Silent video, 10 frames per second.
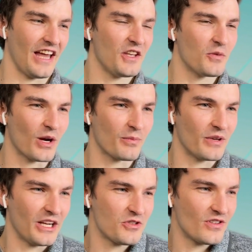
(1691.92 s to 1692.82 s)
think you brought up an
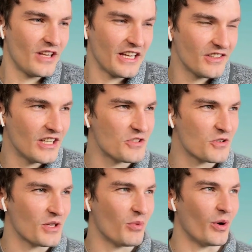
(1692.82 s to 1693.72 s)

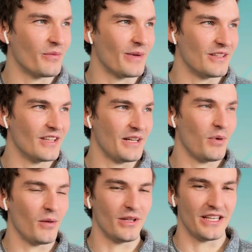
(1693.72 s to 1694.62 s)
interesting point about like
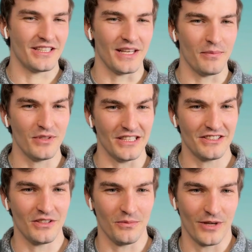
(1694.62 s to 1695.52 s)
public
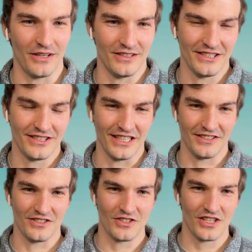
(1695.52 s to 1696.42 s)
acceptance around these
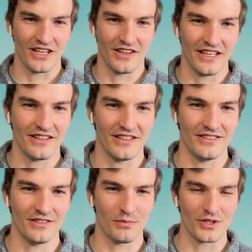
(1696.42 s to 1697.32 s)
things and just kind of like
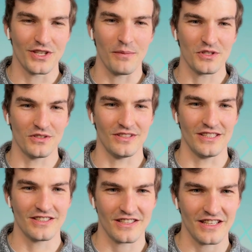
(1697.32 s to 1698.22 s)
the perception of
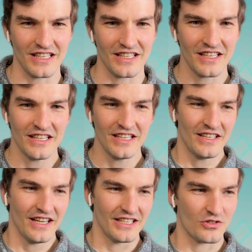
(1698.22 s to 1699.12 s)
these, because I think
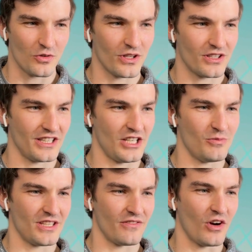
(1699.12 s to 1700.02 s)
historically
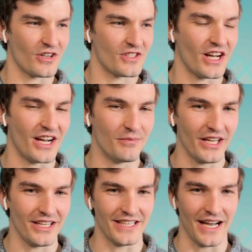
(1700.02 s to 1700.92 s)
humans have a hard time
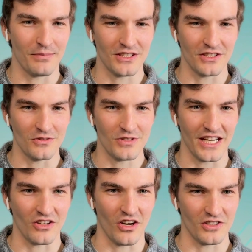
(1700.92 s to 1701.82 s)
like adapting to new
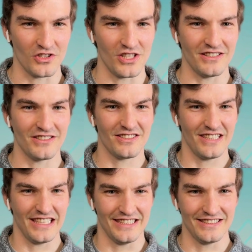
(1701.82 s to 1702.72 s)
technologies,
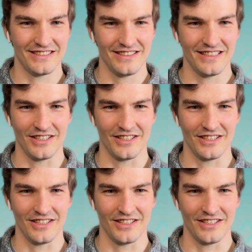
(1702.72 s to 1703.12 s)
and